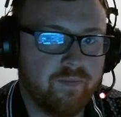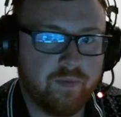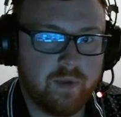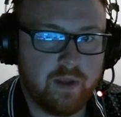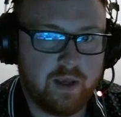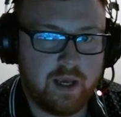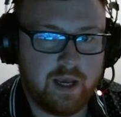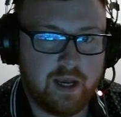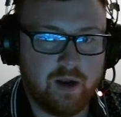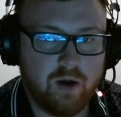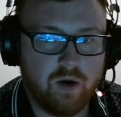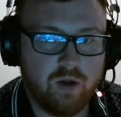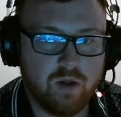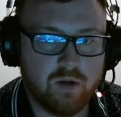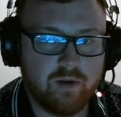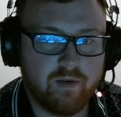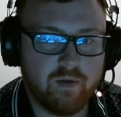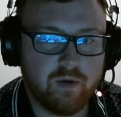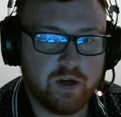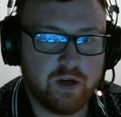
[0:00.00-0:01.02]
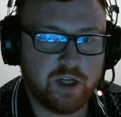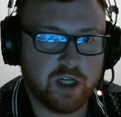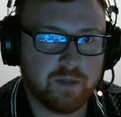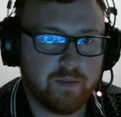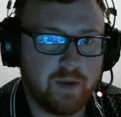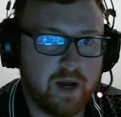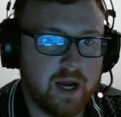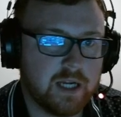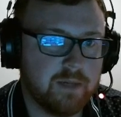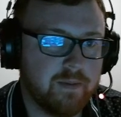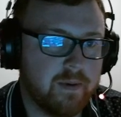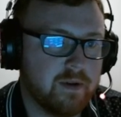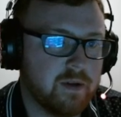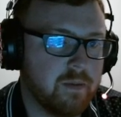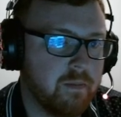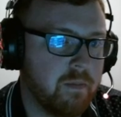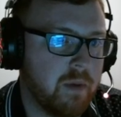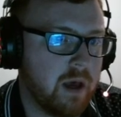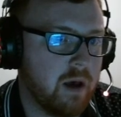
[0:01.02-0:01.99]
And on the river when he checks back, expecting to
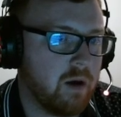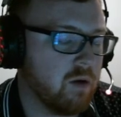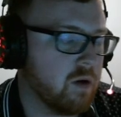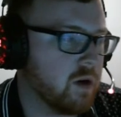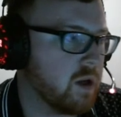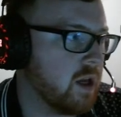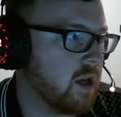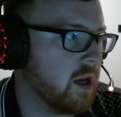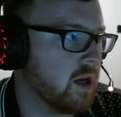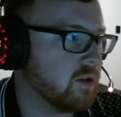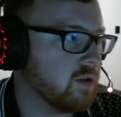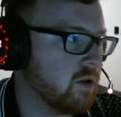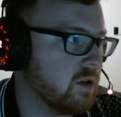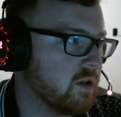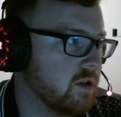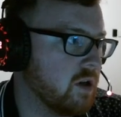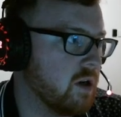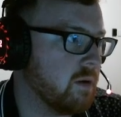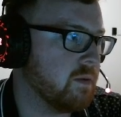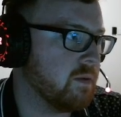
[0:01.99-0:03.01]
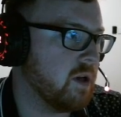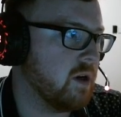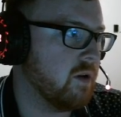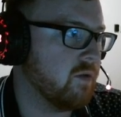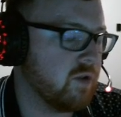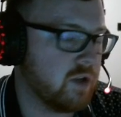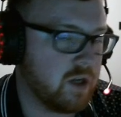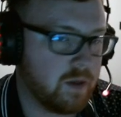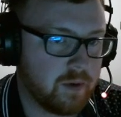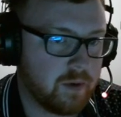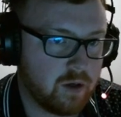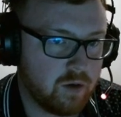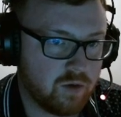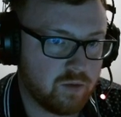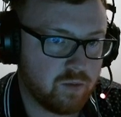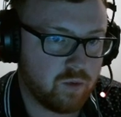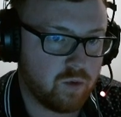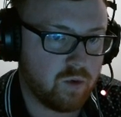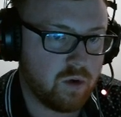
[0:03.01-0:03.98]
bet a lot of king X on the turn himself, so now we can go
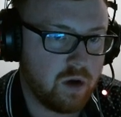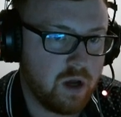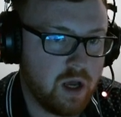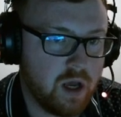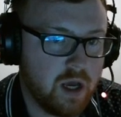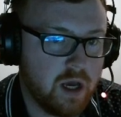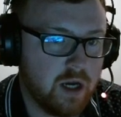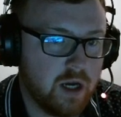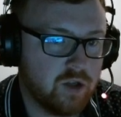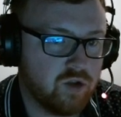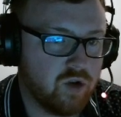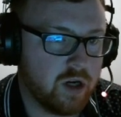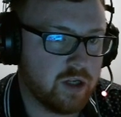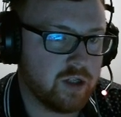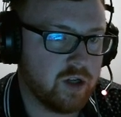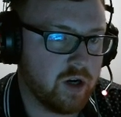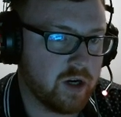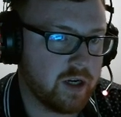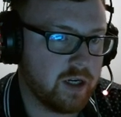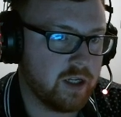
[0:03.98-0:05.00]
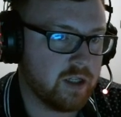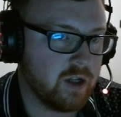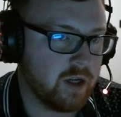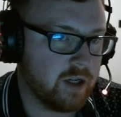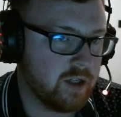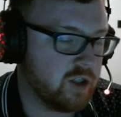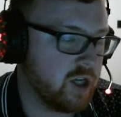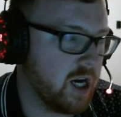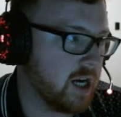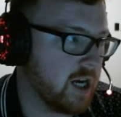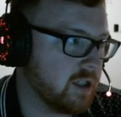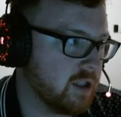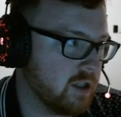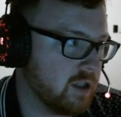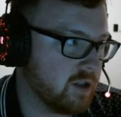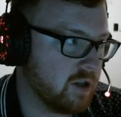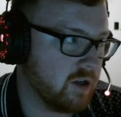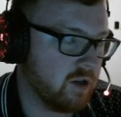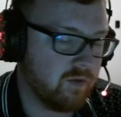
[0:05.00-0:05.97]
small. Try and target his like jacks that's
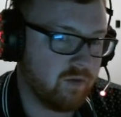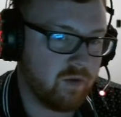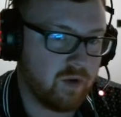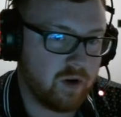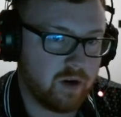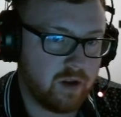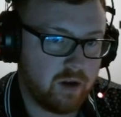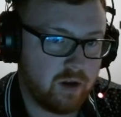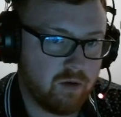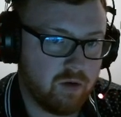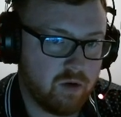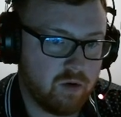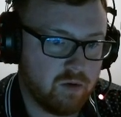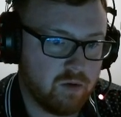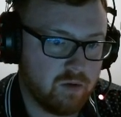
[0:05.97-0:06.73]
going to find a hero.